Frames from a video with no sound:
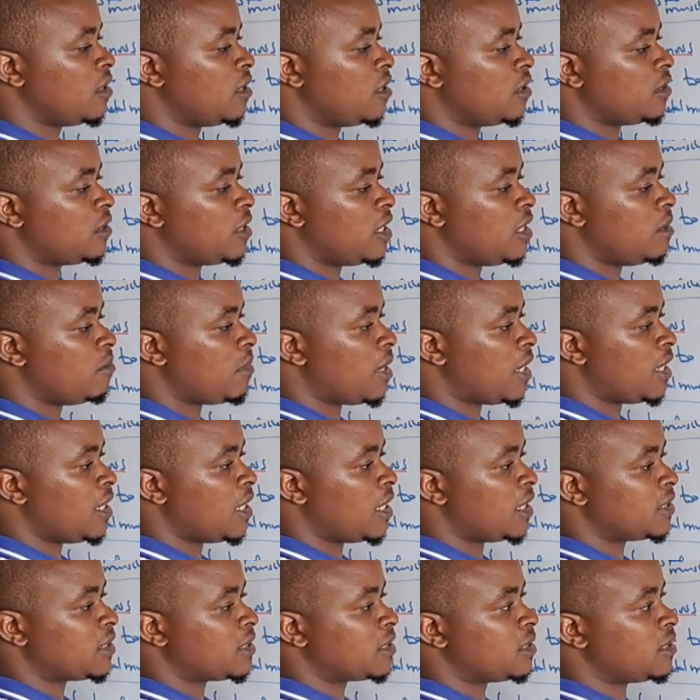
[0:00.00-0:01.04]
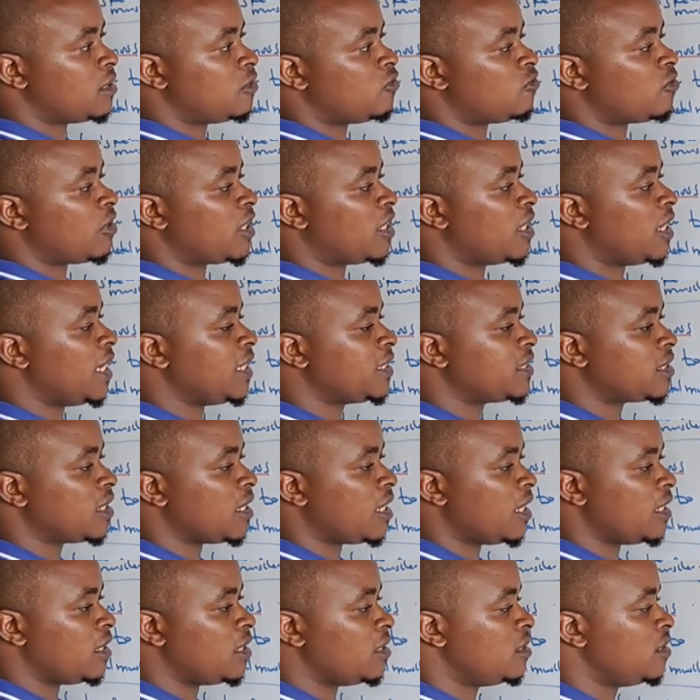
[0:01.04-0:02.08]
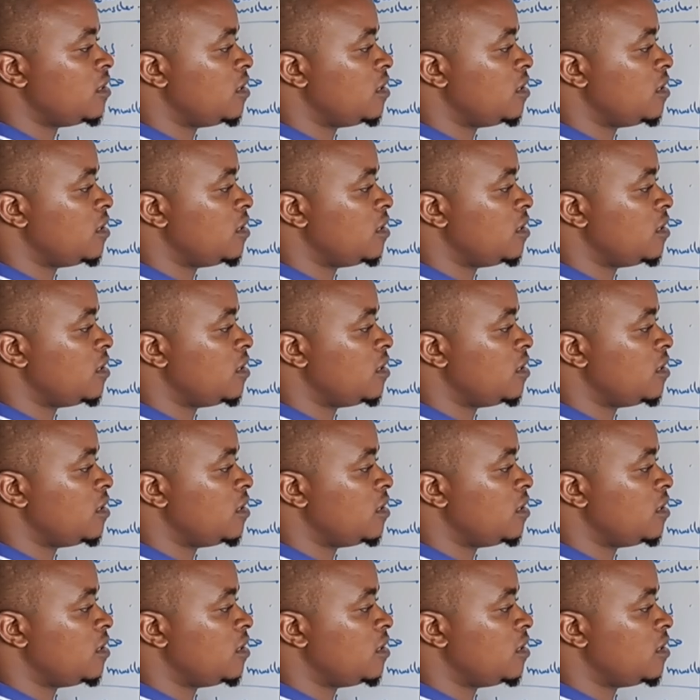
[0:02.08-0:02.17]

then minus triglyceride,